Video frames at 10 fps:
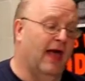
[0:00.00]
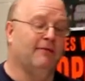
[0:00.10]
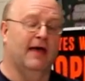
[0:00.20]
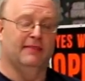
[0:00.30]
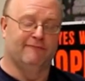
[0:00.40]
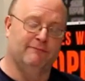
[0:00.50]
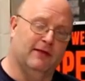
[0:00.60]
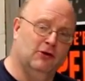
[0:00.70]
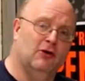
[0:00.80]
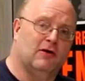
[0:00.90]
they've had the,
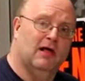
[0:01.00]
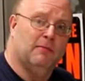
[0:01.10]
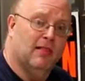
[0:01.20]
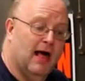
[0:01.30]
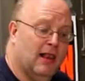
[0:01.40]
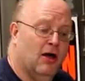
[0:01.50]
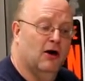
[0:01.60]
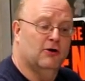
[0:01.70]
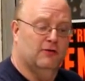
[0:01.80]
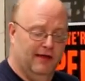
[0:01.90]
the nuchal hump a lot
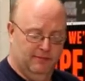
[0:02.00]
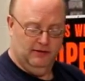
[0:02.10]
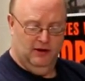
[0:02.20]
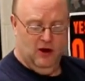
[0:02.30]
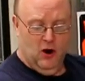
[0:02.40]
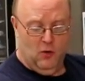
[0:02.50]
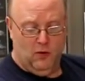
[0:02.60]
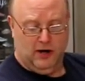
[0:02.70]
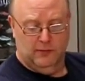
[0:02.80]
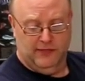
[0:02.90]
longer. They've been
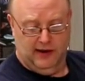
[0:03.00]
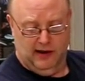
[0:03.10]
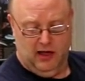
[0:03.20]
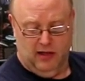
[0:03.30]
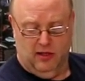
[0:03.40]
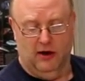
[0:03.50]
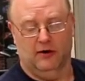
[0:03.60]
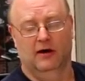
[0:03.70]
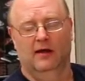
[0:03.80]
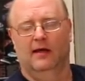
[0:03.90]
working with it a lot
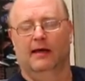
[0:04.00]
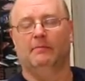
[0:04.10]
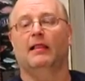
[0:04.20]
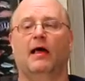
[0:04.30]
longer. By a